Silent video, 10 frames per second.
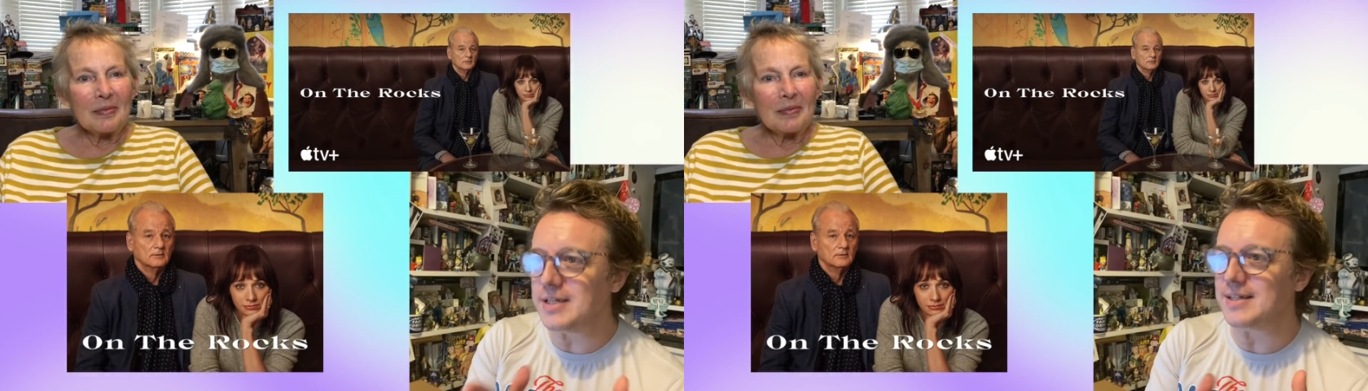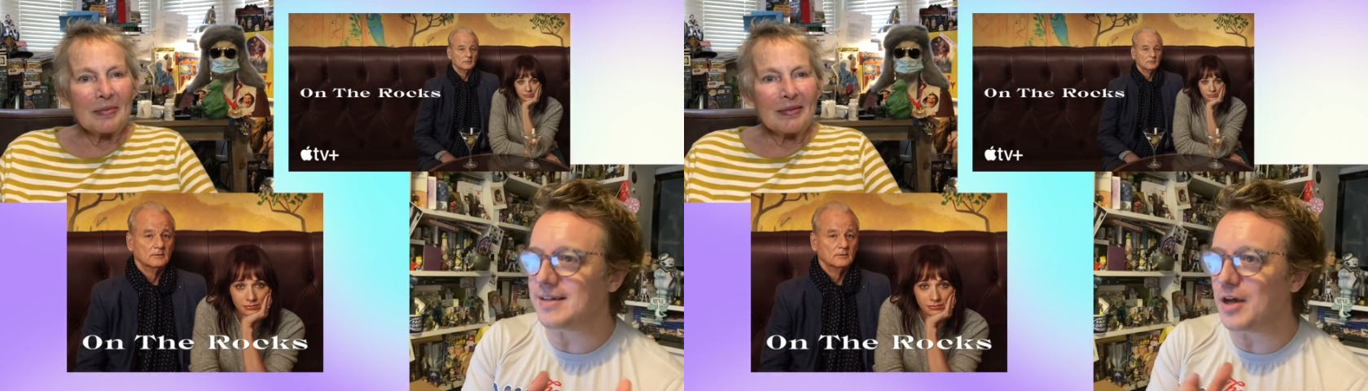
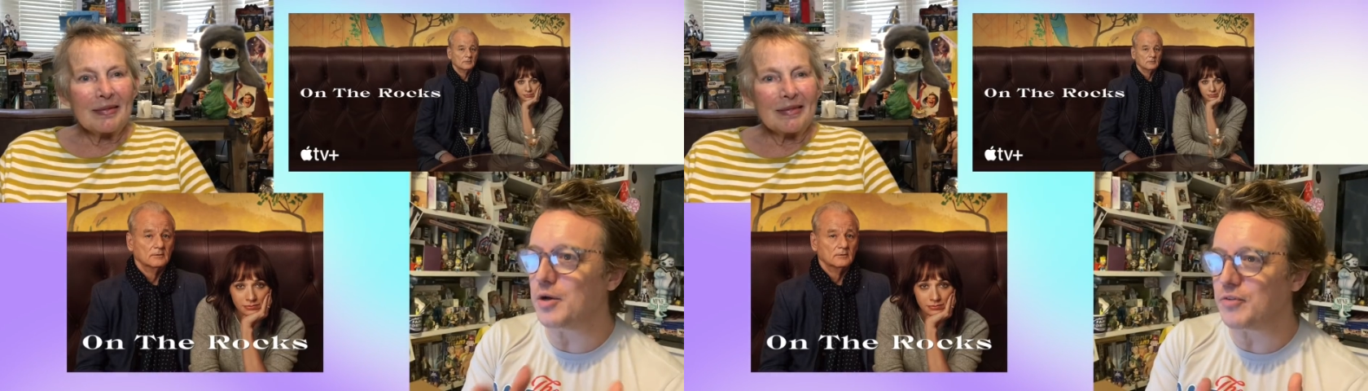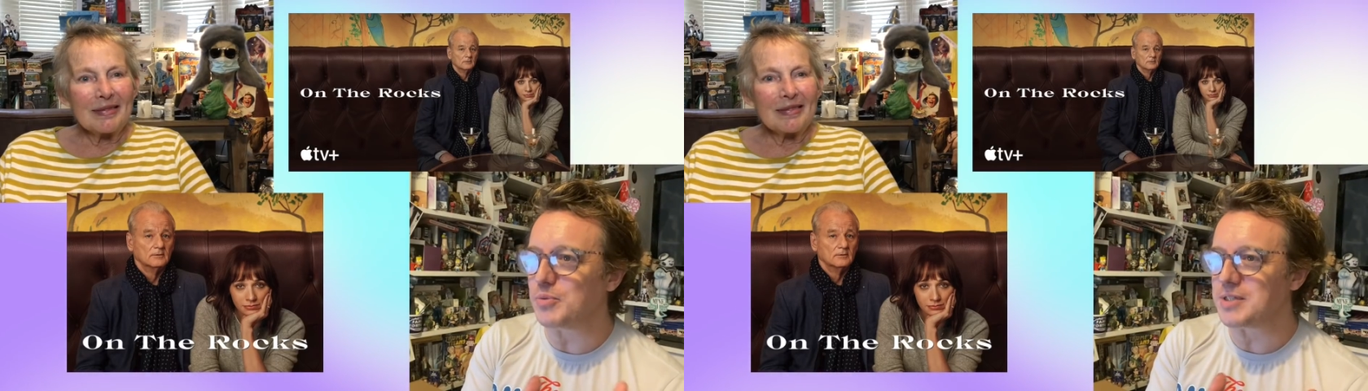Speaker 1: didn't know
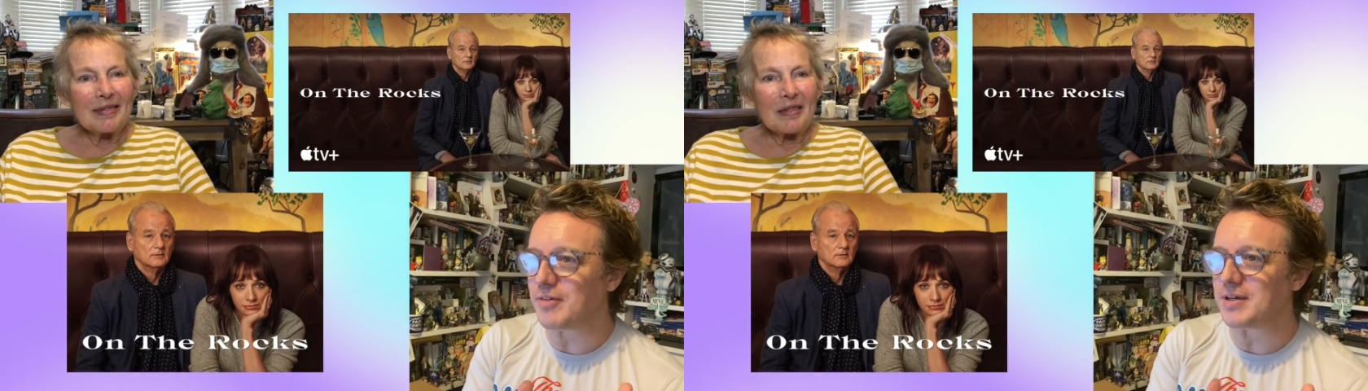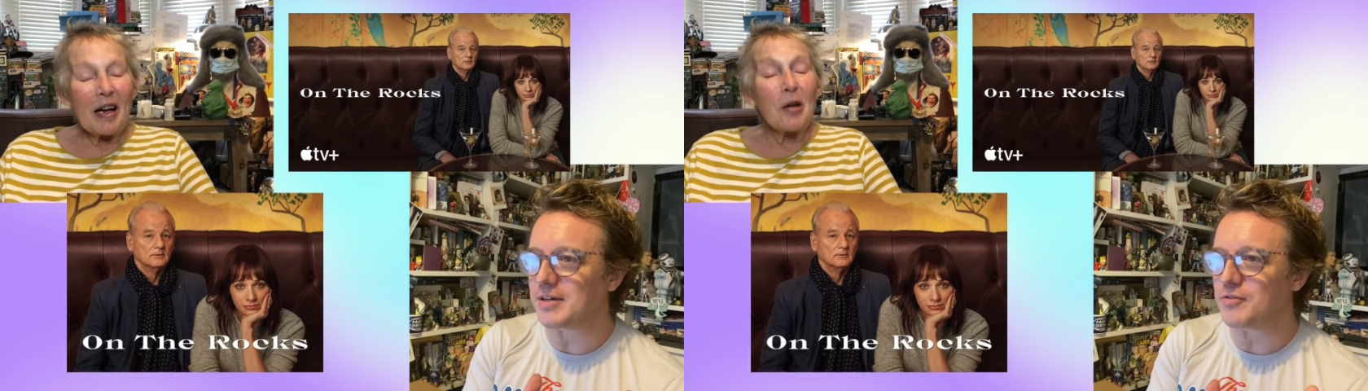if he was
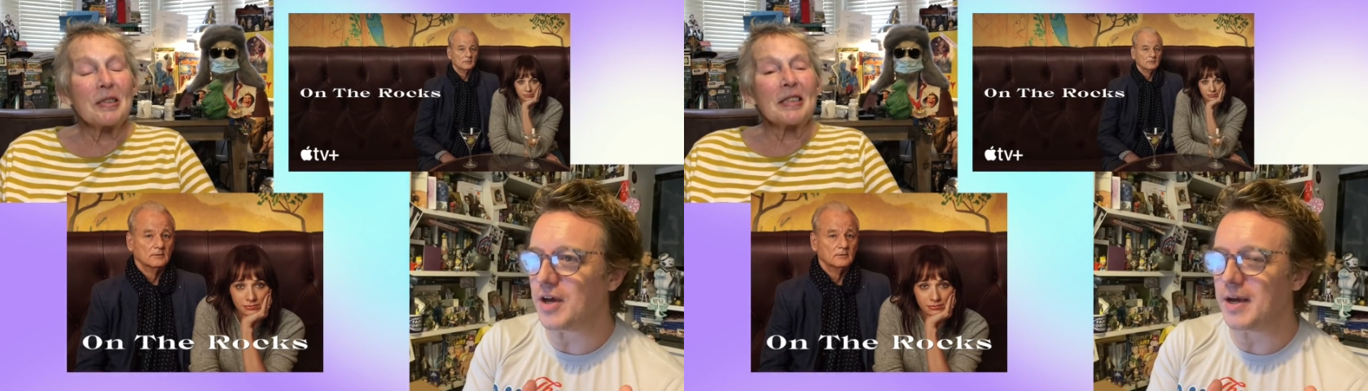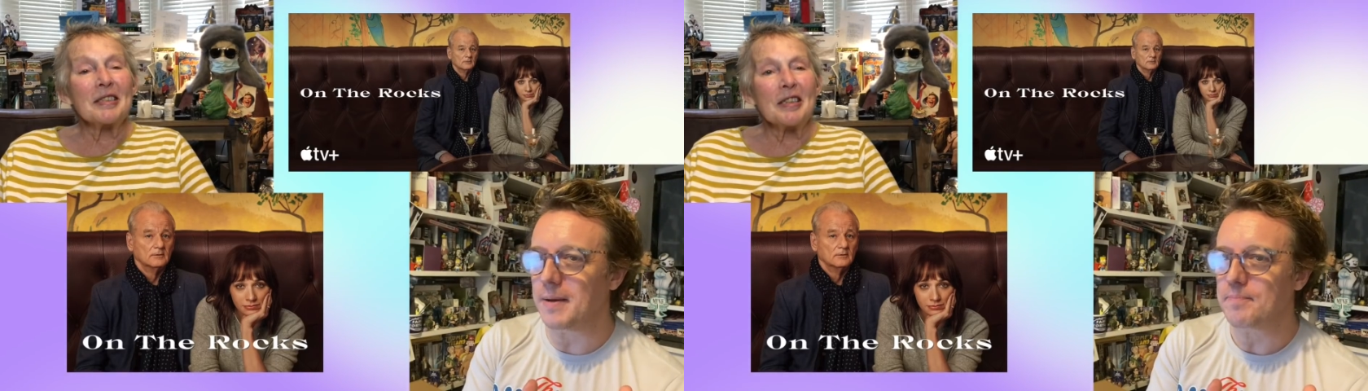having an oh,
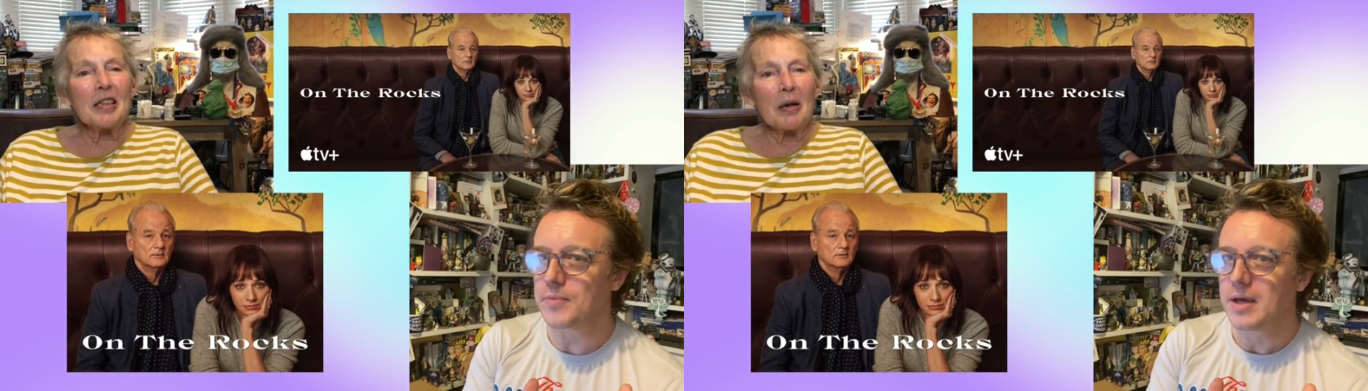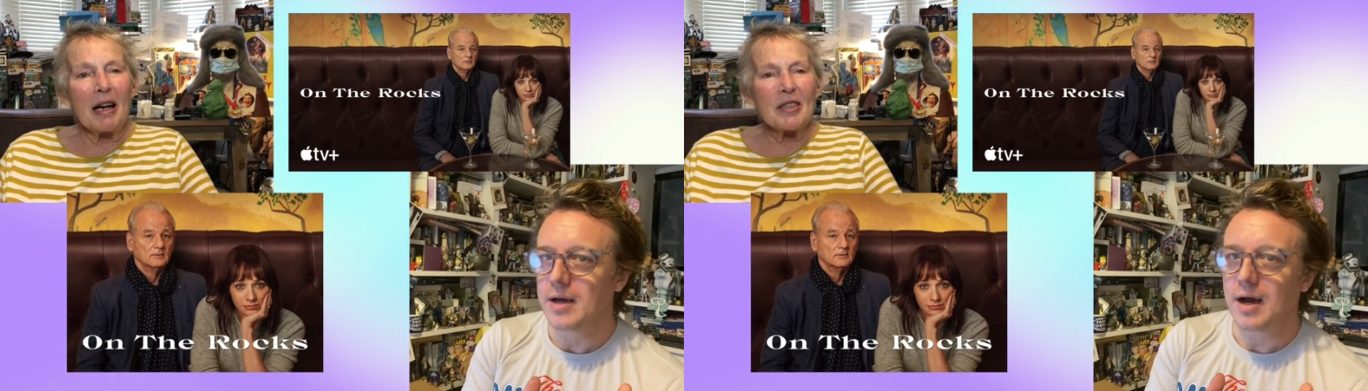affair. Oh,
Speaker 2: didn't
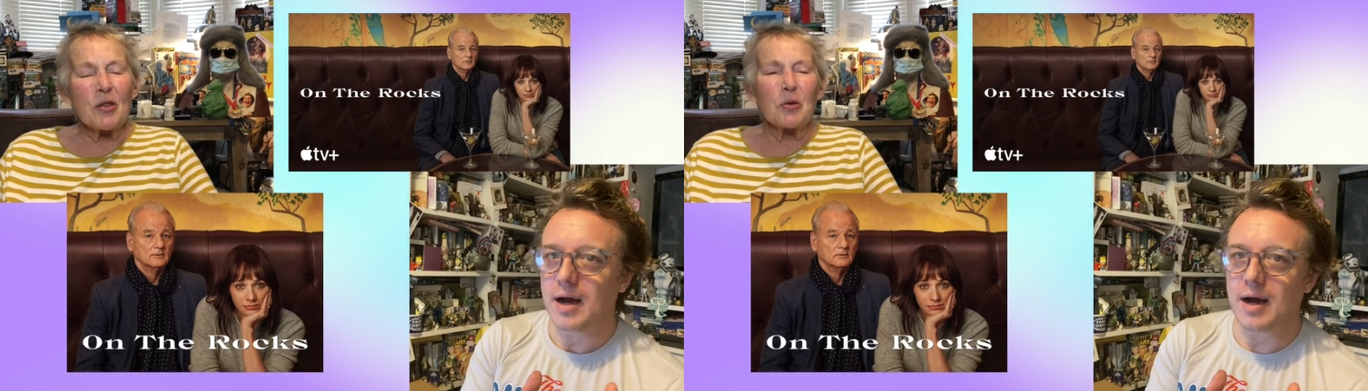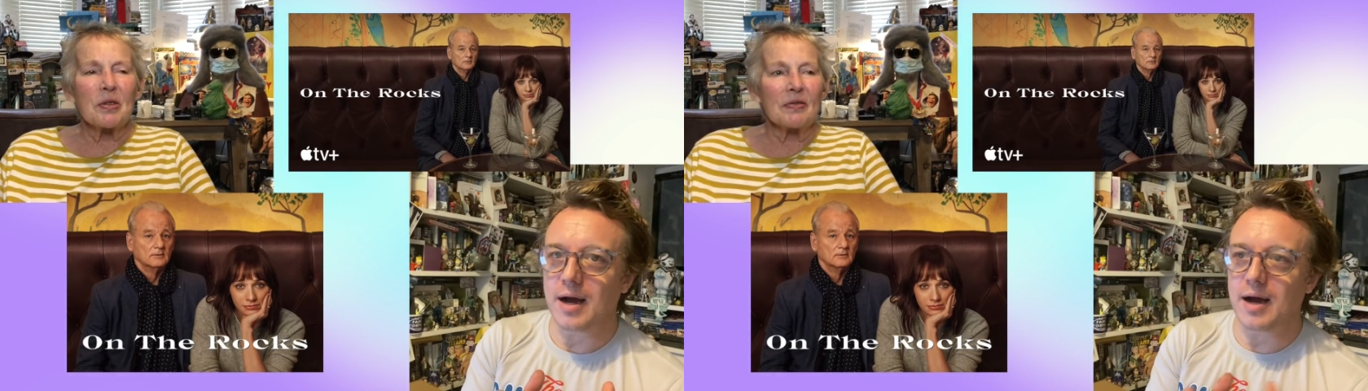you? I
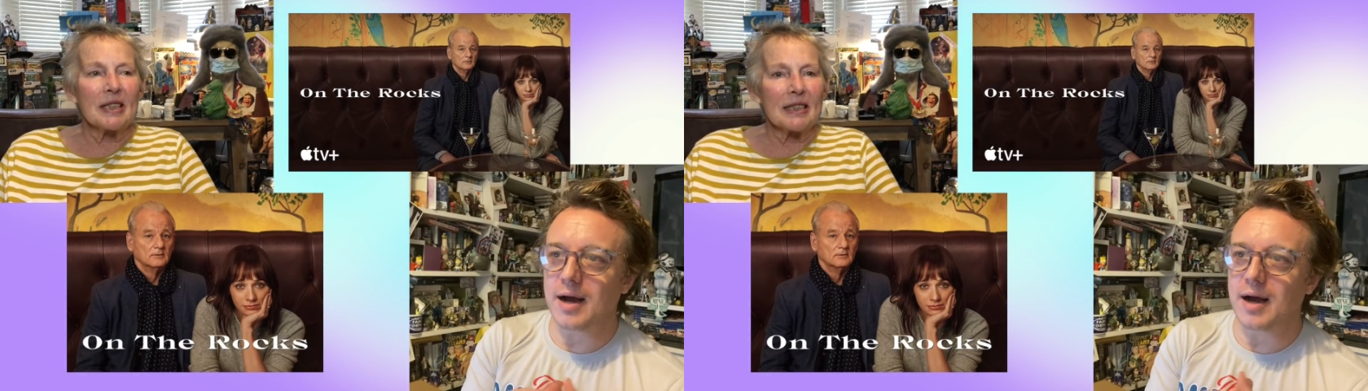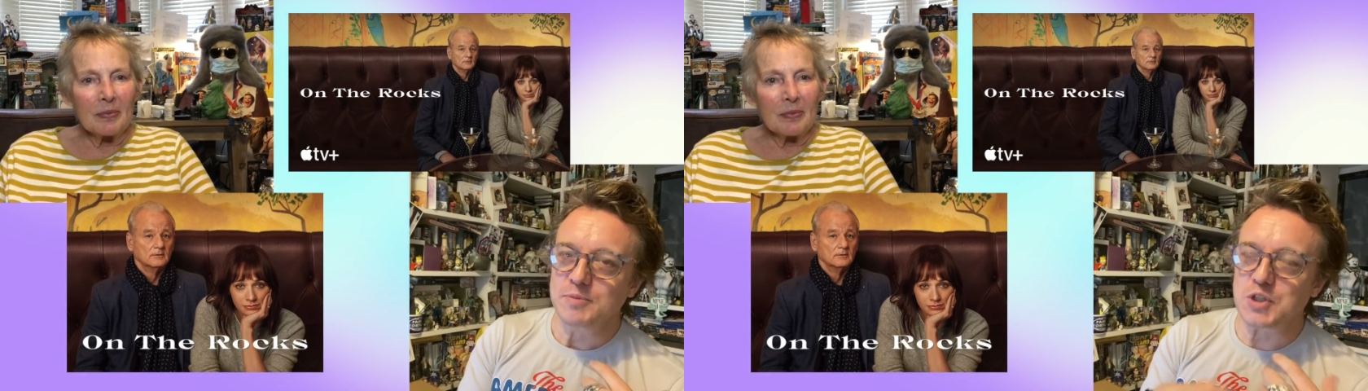sort of
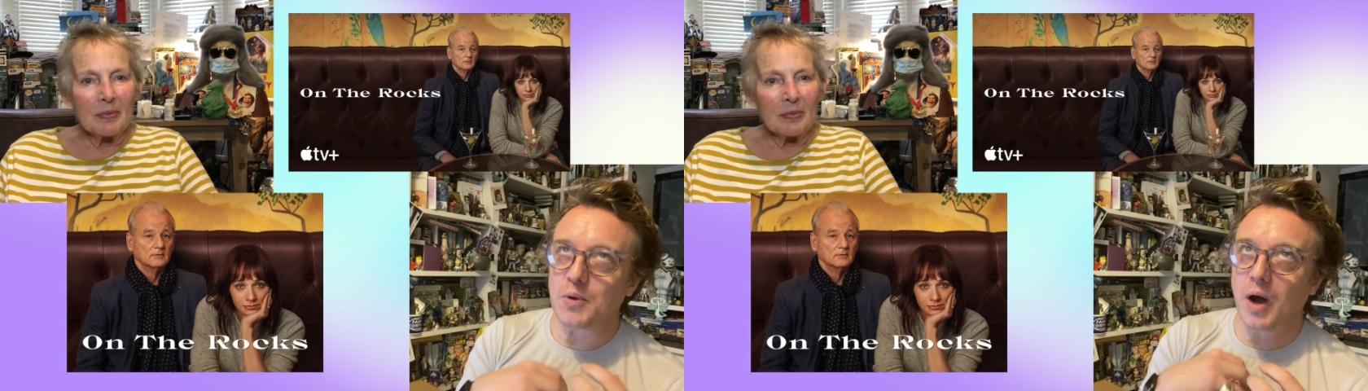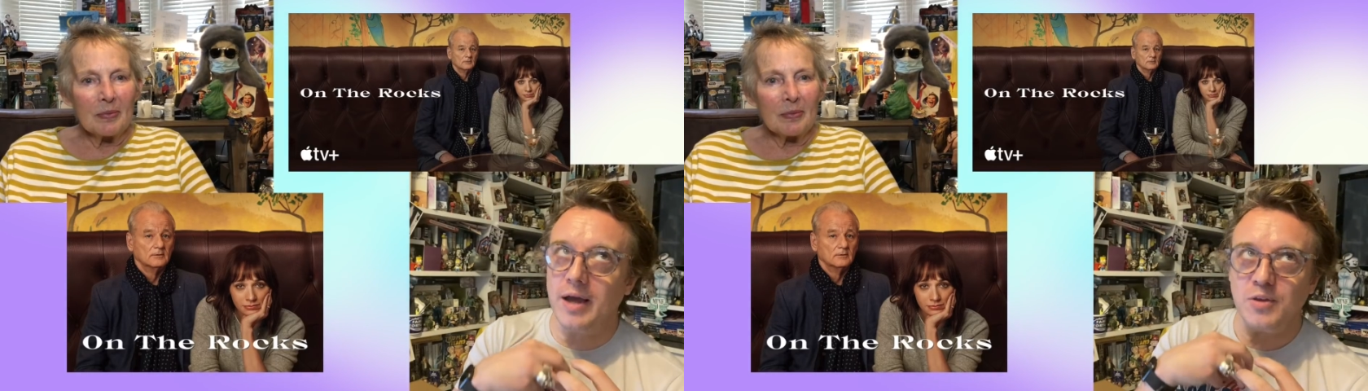did.
Speaker 1: So
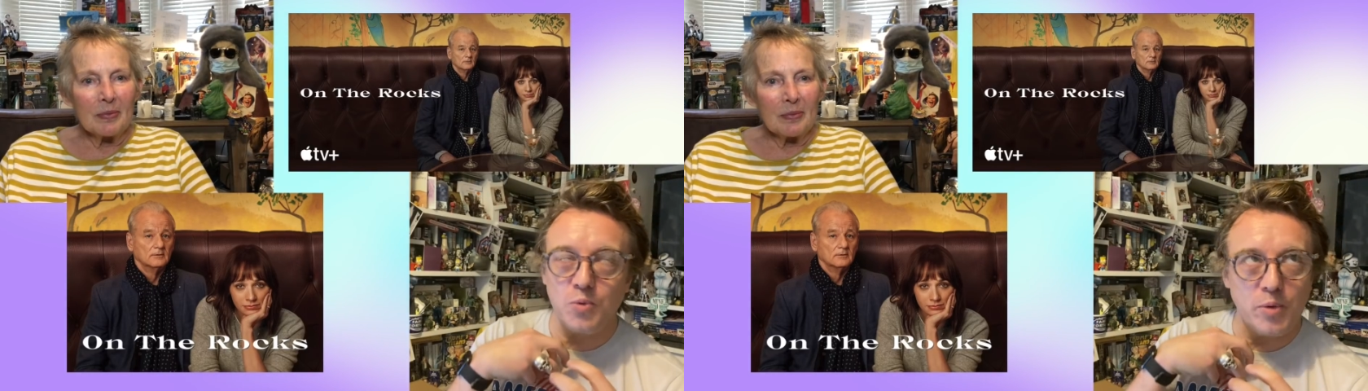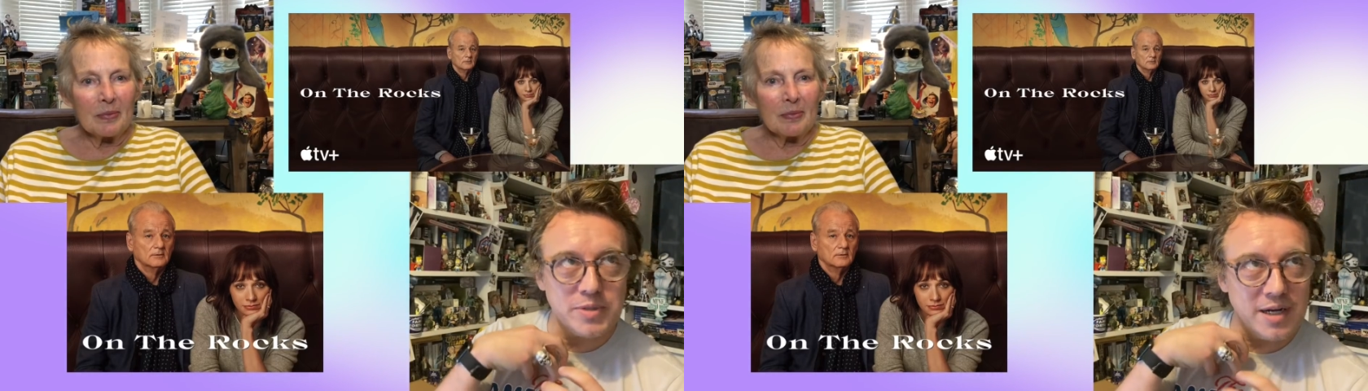I thought what was